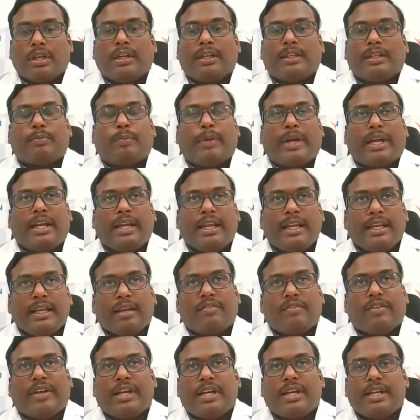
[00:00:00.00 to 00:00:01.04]
Spreading
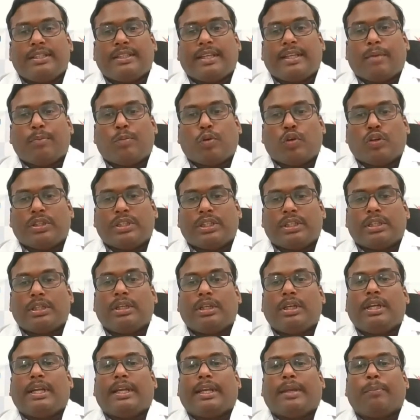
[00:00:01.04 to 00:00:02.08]
awareness about the
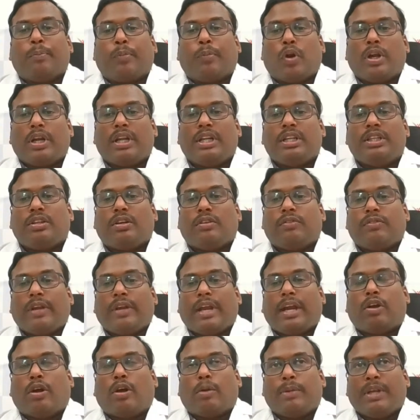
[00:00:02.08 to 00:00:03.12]
importance of
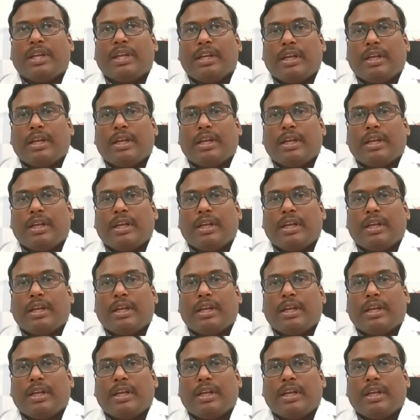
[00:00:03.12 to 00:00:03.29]
adopting